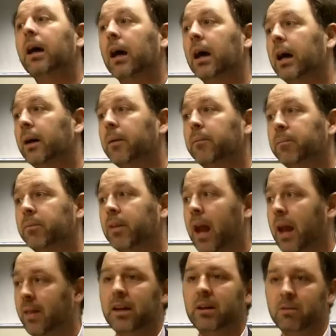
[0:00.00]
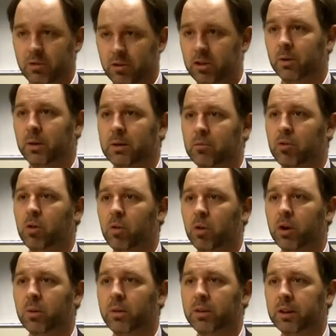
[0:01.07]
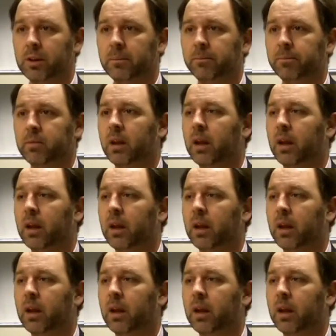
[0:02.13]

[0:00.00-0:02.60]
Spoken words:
and then doing more work with it.